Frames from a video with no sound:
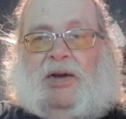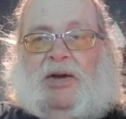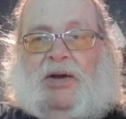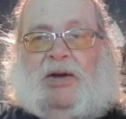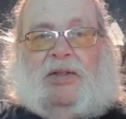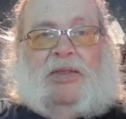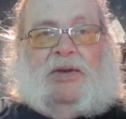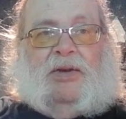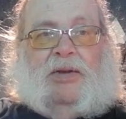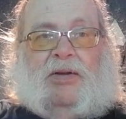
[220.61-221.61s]
on
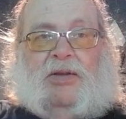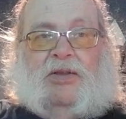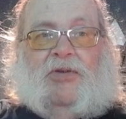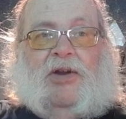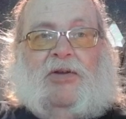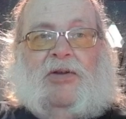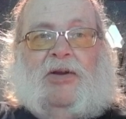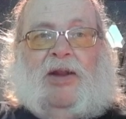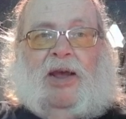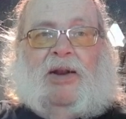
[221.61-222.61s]
the greater
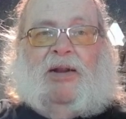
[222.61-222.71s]
internet,